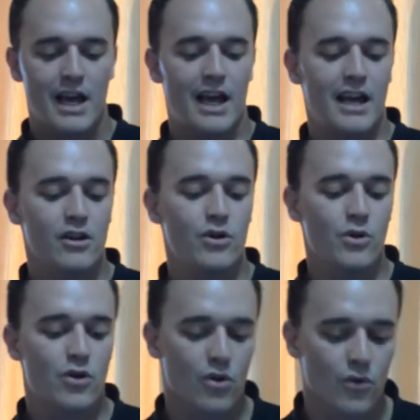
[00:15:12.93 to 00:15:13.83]
and
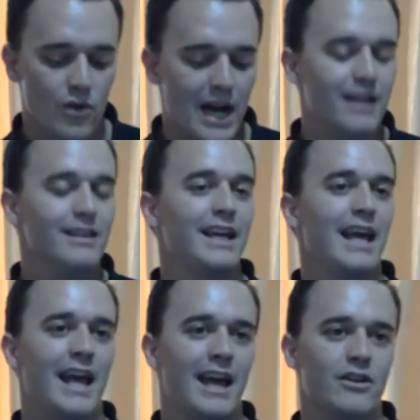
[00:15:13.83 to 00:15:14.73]
who correctly
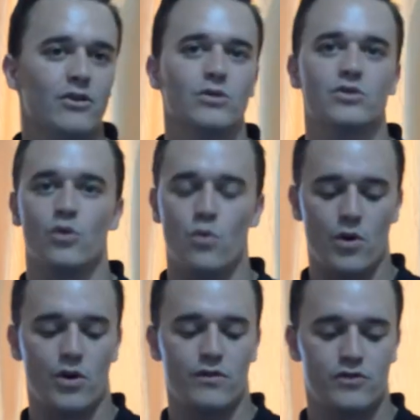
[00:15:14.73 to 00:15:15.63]
handles the
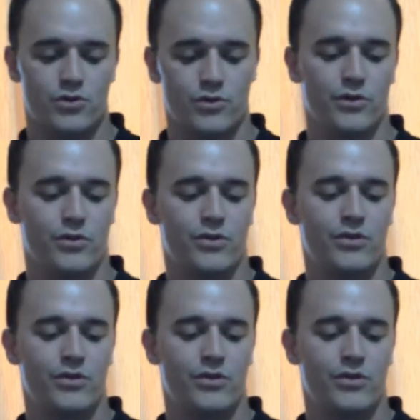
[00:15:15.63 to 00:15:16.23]
word of truth.